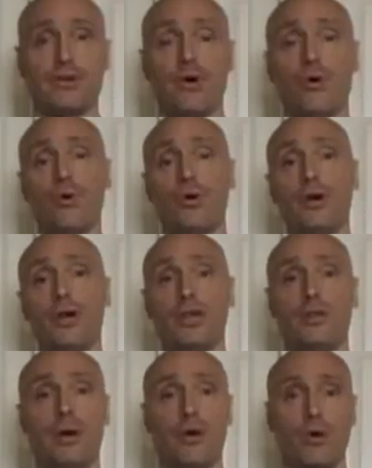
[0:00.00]
so
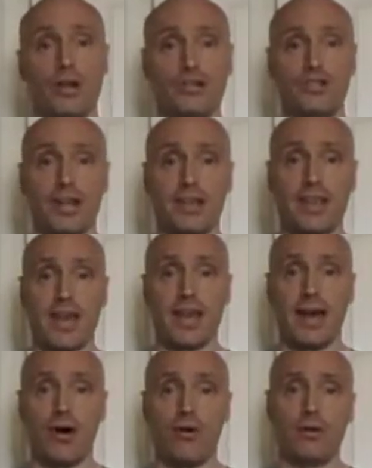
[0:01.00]
you might want to check that
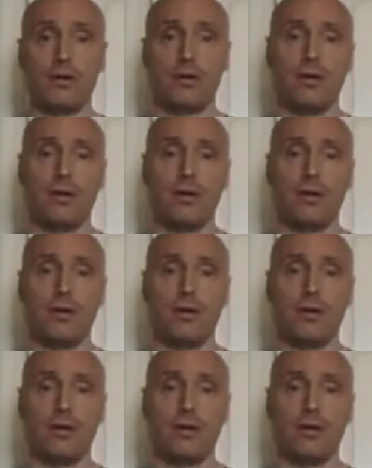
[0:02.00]
out.